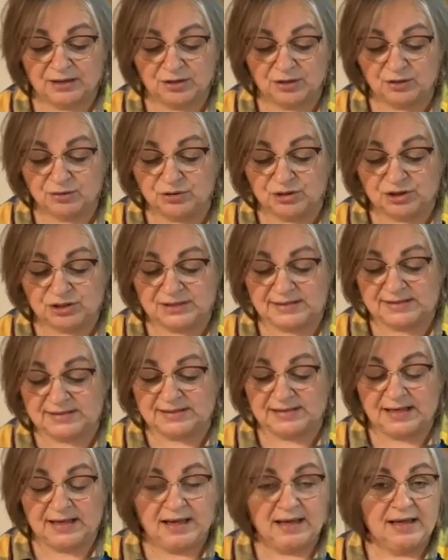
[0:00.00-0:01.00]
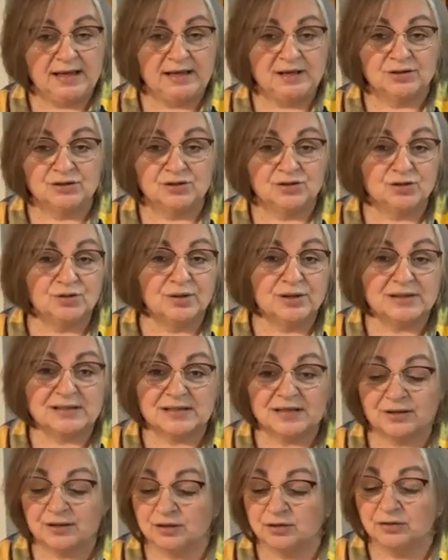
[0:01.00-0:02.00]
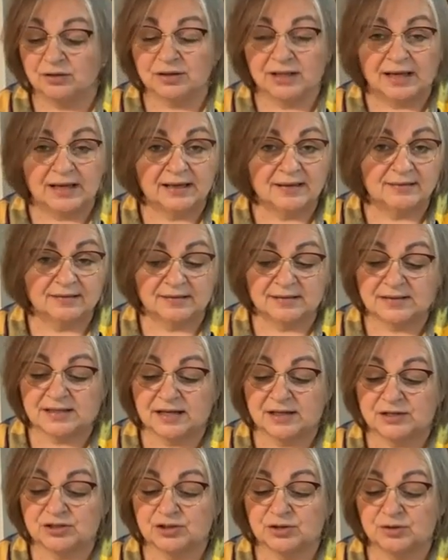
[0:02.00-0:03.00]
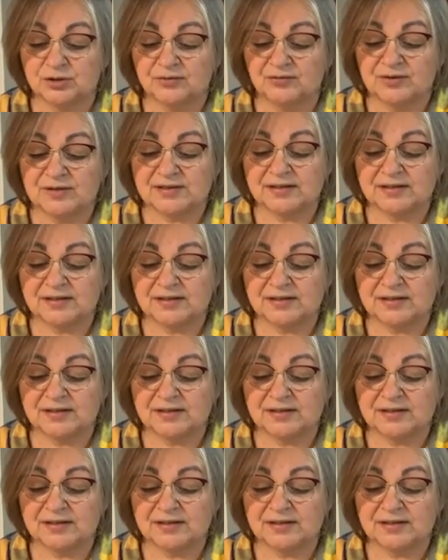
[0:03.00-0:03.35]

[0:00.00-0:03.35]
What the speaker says: And you just do it till you like the texture.